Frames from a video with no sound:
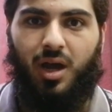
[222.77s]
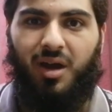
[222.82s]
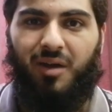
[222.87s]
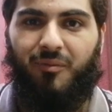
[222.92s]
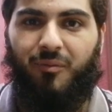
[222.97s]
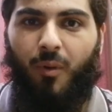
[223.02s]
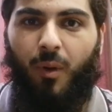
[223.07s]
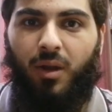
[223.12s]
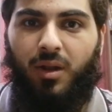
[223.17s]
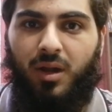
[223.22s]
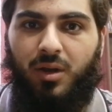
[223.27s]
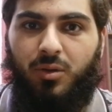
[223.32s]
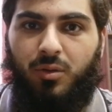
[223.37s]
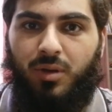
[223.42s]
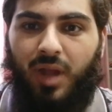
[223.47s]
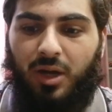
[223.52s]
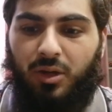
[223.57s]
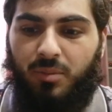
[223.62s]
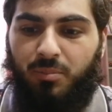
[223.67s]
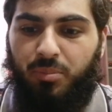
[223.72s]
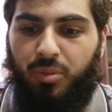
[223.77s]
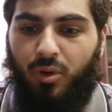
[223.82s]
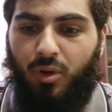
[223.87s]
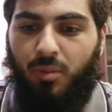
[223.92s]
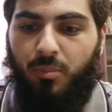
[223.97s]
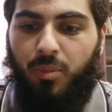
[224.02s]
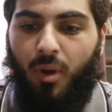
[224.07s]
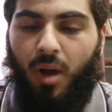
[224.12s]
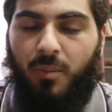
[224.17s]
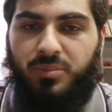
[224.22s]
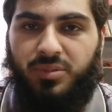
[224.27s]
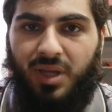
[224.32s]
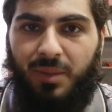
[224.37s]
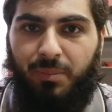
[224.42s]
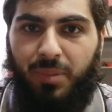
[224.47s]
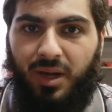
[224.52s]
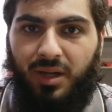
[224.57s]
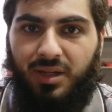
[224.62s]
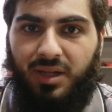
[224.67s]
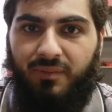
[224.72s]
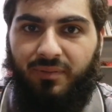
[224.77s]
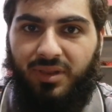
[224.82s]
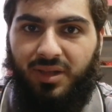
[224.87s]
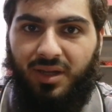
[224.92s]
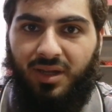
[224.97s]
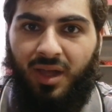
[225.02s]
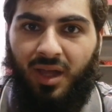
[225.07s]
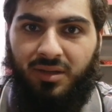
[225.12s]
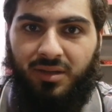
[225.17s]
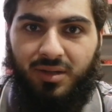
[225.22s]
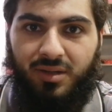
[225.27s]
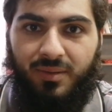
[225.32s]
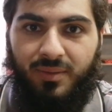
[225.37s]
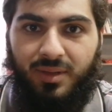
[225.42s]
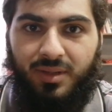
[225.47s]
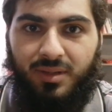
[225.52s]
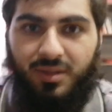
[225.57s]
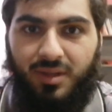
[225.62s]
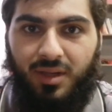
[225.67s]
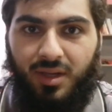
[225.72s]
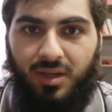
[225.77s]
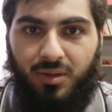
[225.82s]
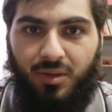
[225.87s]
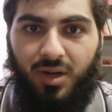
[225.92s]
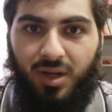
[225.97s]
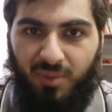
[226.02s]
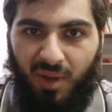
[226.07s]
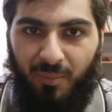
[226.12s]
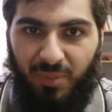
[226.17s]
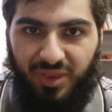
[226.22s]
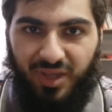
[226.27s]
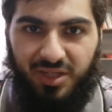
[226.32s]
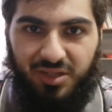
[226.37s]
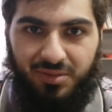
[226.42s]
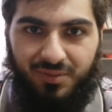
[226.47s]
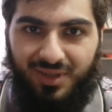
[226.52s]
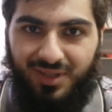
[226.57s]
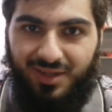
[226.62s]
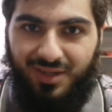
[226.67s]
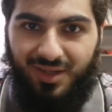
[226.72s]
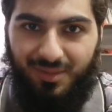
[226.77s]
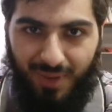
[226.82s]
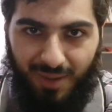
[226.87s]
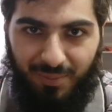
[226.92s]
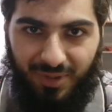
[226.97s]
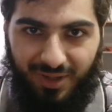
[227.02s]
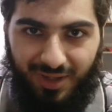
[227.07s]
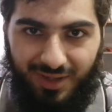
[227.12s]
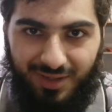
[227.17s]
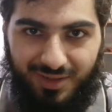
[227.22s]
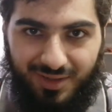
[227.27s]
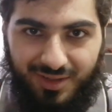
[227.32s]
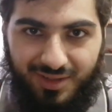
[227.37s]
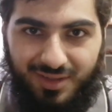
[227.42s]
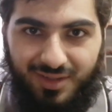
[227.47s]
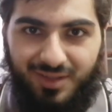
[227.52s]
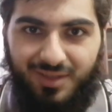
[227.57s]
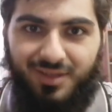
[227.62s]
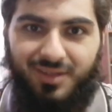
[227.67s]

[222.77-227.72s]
violent who like to blow bombs up and live in the gutter. Remember that tweet? Remember it?